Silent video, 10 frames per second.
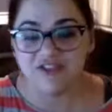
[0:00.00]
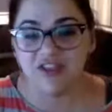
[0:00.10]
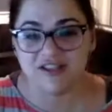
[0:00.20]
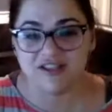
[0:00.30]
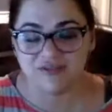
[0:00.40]

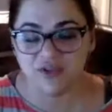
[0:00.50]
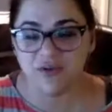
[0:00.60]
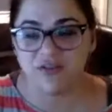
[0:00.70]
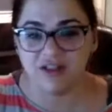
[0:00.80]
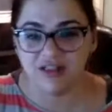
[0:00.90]
as the viewer
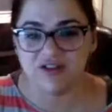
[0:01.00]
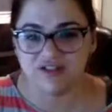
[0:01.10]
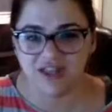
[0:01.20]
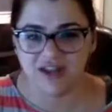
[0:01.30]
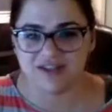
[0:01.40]
that Claire's
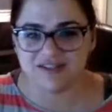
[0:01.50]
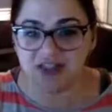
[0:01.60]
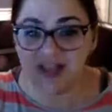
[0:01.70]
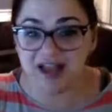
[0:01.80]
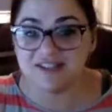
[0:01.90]
getting, is the
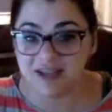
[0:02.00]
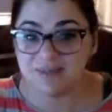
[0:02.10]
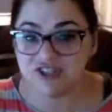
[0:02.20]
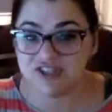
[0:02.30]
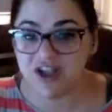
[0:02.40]
last time
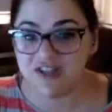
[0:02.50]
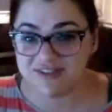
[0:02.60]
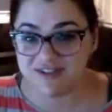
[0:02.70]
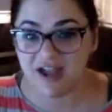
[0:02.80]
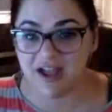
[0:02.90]
she saw this
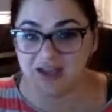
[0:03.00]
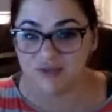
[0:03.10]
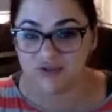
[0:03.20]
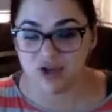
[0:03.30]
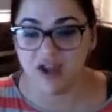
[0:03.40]
guy, he was
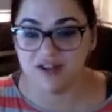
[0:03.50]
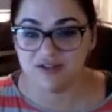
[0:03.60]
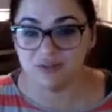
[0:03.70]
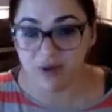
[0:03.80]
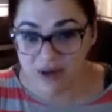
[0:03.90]
trying to
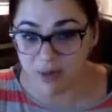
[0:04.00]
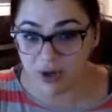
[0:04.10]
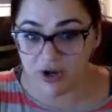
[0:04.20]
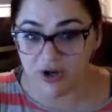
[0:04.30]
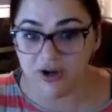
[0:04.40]
rape
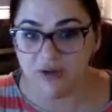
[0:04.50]
her.